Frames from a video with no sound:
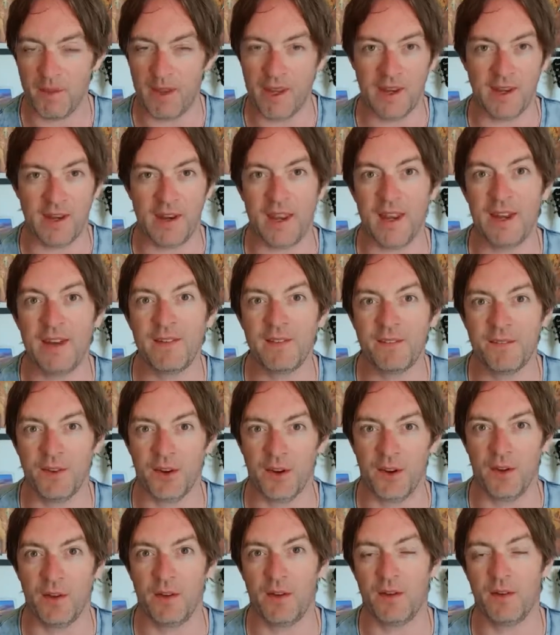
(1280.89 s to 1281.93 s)
an
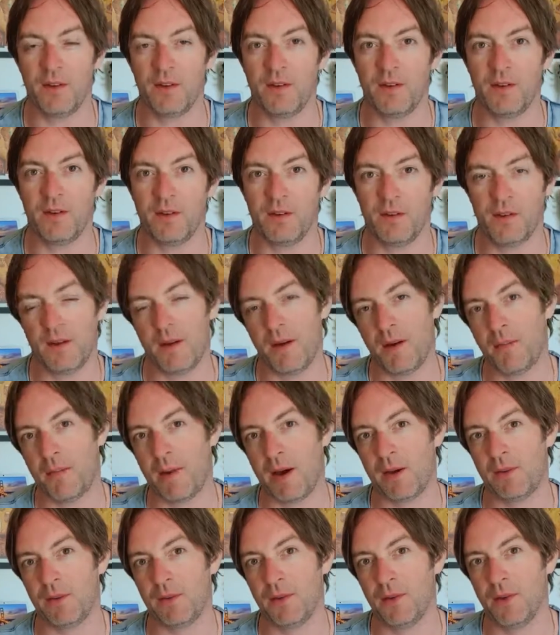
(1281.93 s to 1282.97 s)
infinite
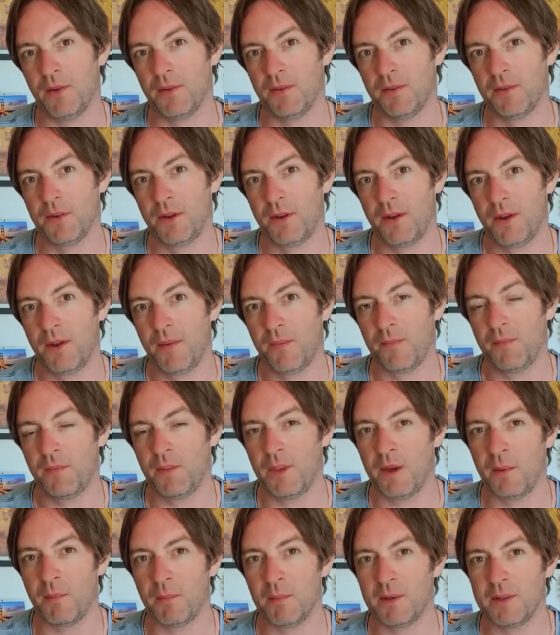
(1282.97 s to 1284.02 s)
amount of
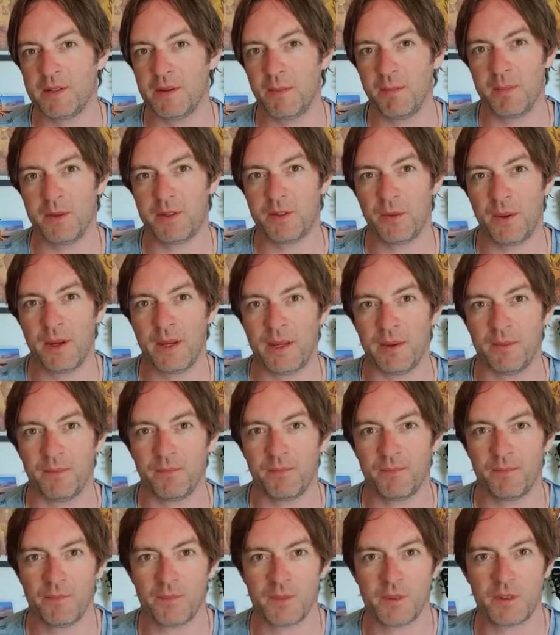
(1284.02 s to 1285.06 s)
numbers in between.
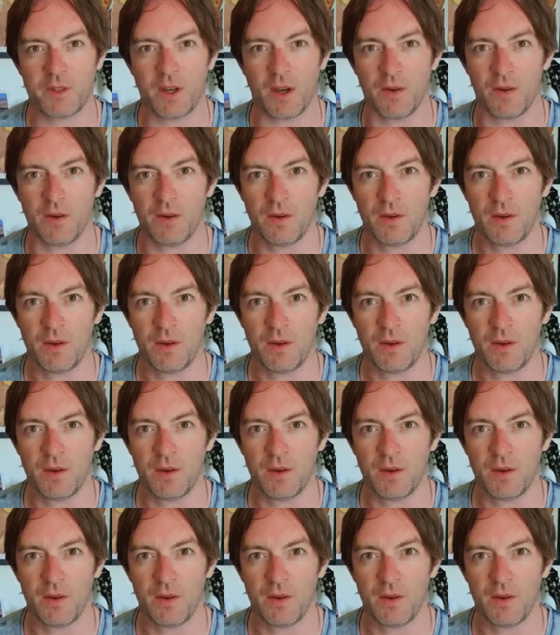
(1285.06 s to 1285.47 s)
So,